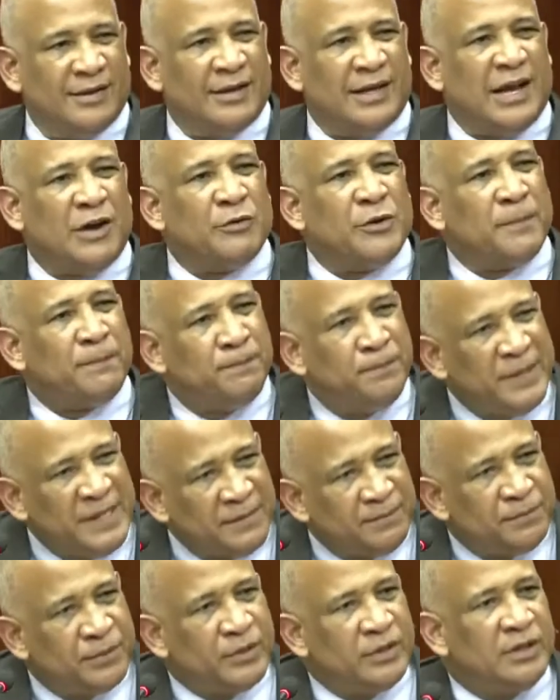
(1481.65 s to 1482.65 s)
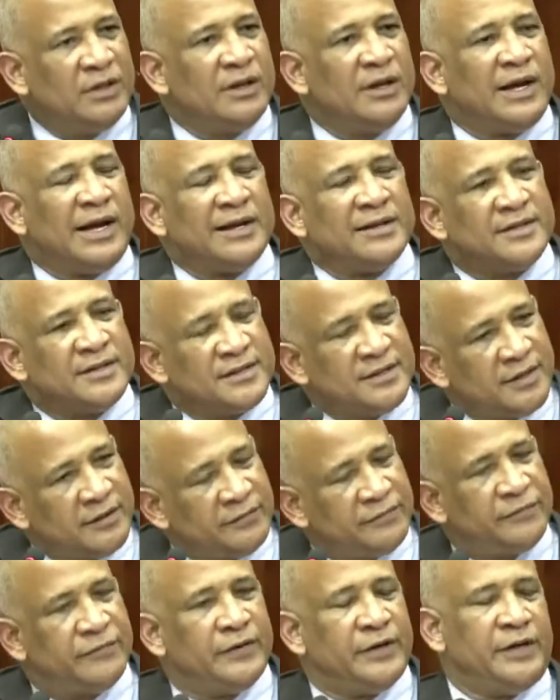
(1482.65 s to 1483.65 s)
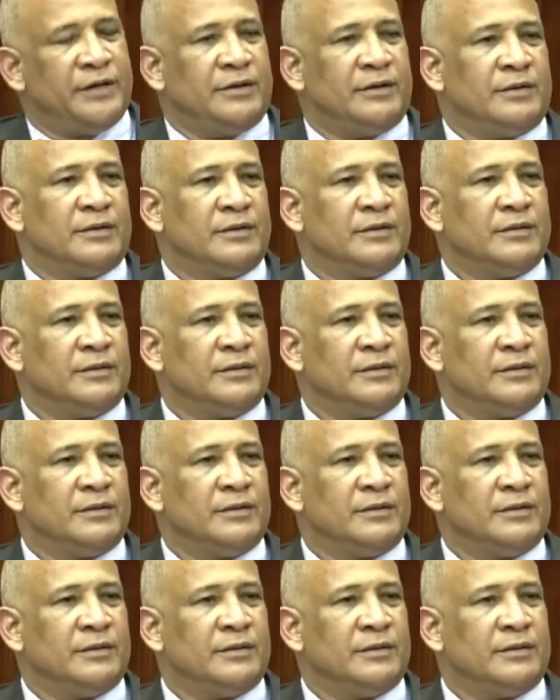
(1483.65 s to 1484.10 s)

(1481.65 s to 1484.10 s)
Our people are suffering